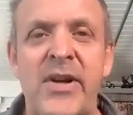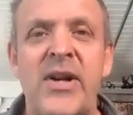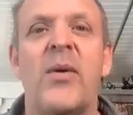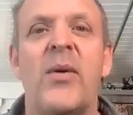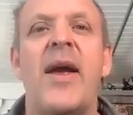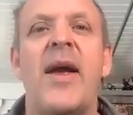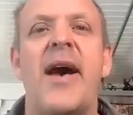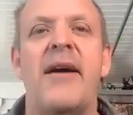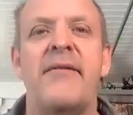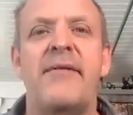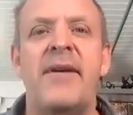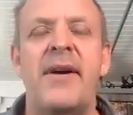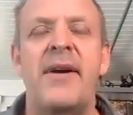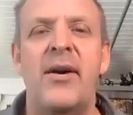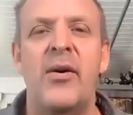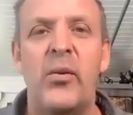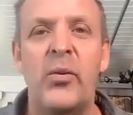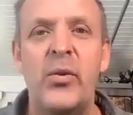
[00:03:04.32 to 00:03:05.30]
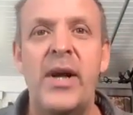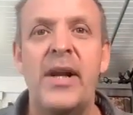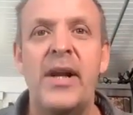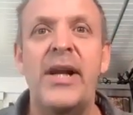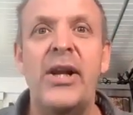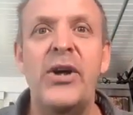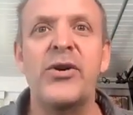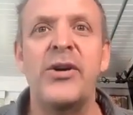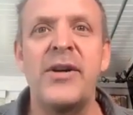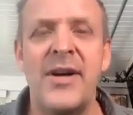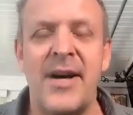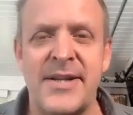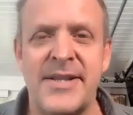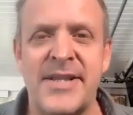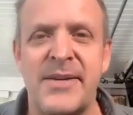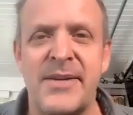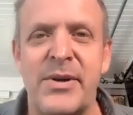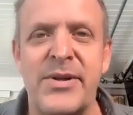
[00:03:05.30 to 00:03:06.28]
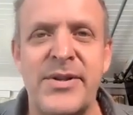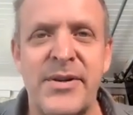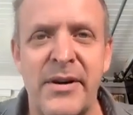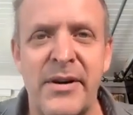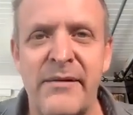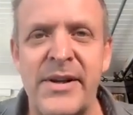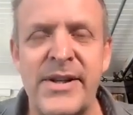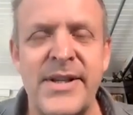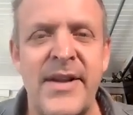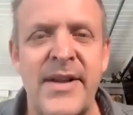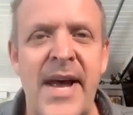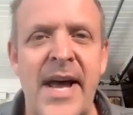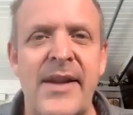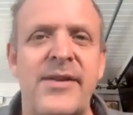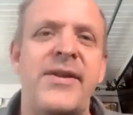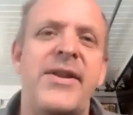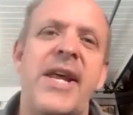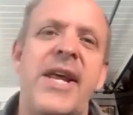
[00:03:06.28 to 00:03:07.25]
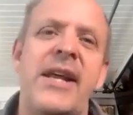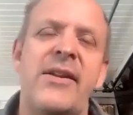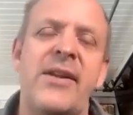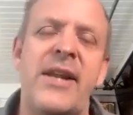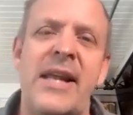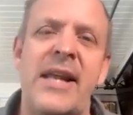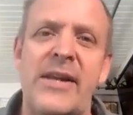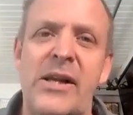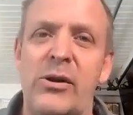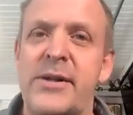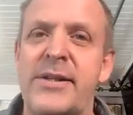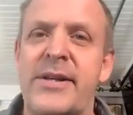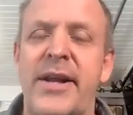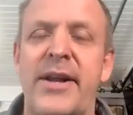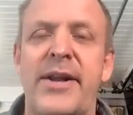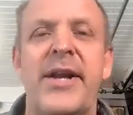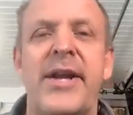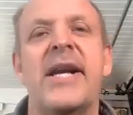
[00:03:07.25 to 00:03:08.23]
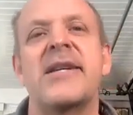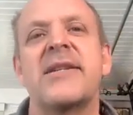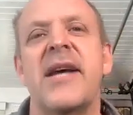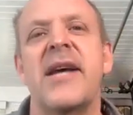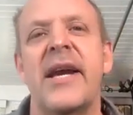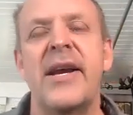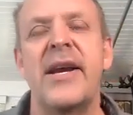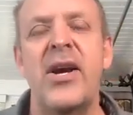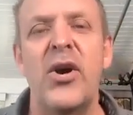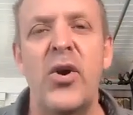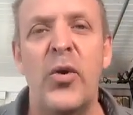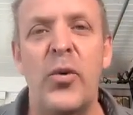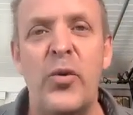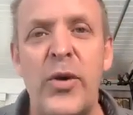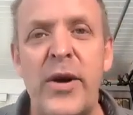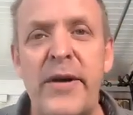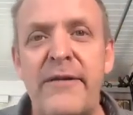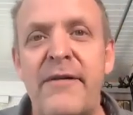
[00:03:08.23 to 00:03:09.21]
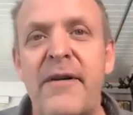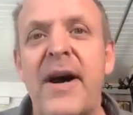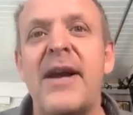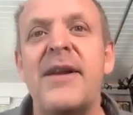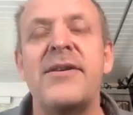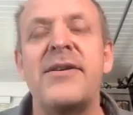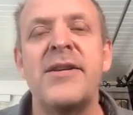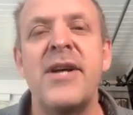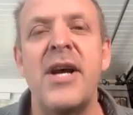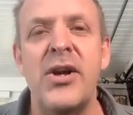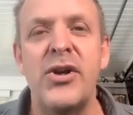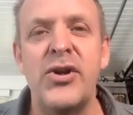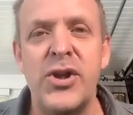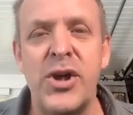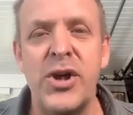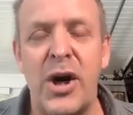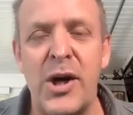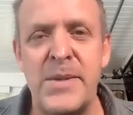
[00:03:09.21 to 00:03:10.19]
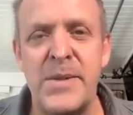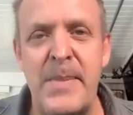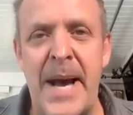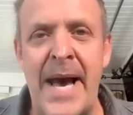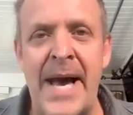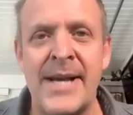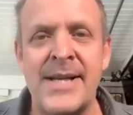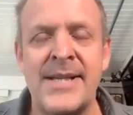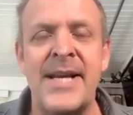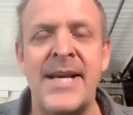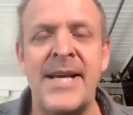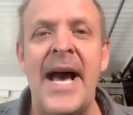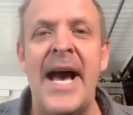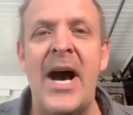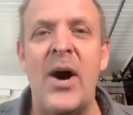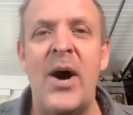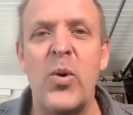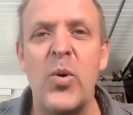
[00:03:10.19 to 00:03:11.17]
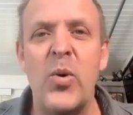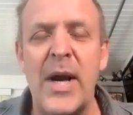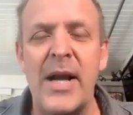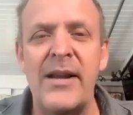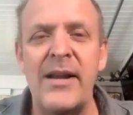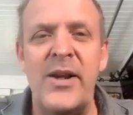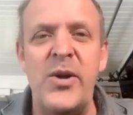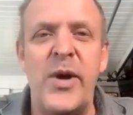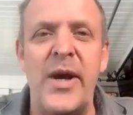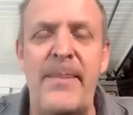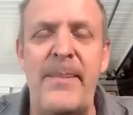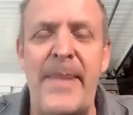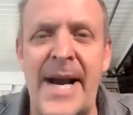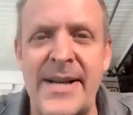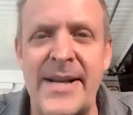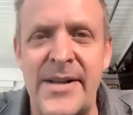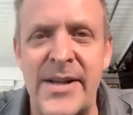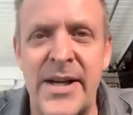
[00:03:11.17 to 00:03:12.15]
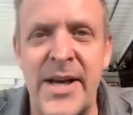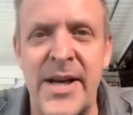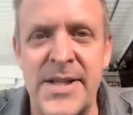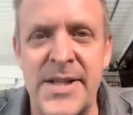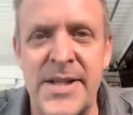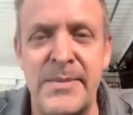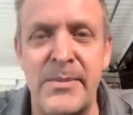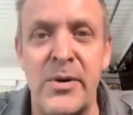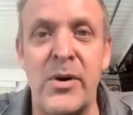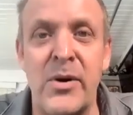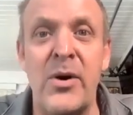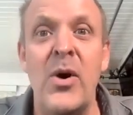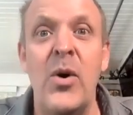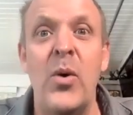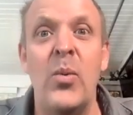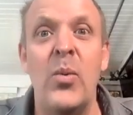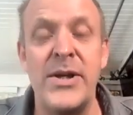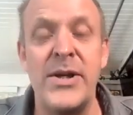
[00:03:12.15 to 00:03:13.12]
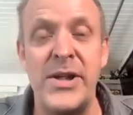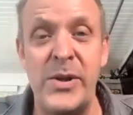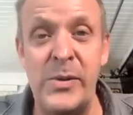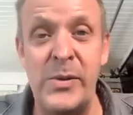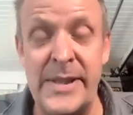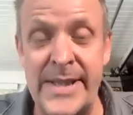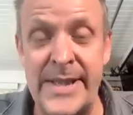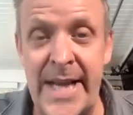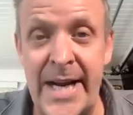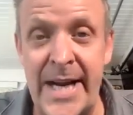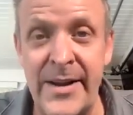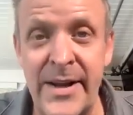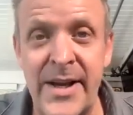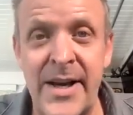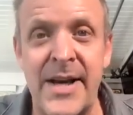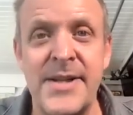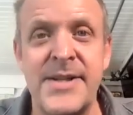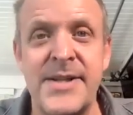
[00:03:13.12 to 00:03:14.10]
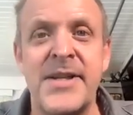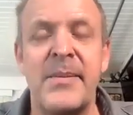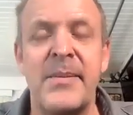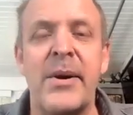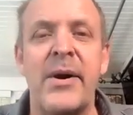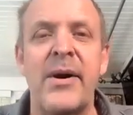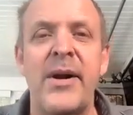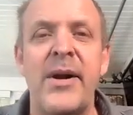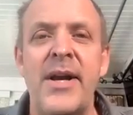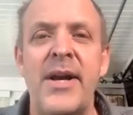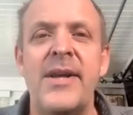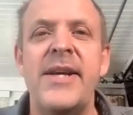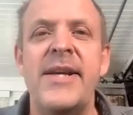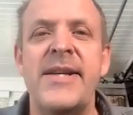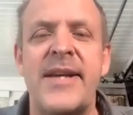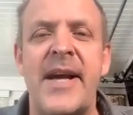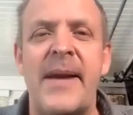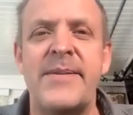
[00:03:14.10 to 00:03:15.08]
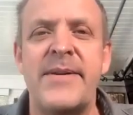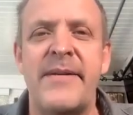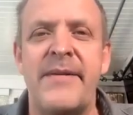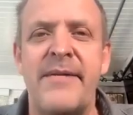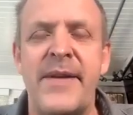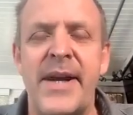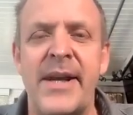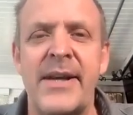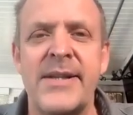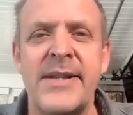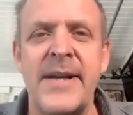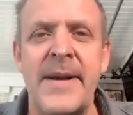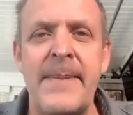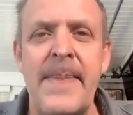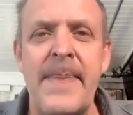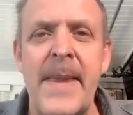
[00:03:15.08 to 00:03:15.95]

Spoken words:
you don't have really good customer service. And that looks at things like refunds, chargebacks, how quickly you get back to the customer, what do you say to the customer, these types of things.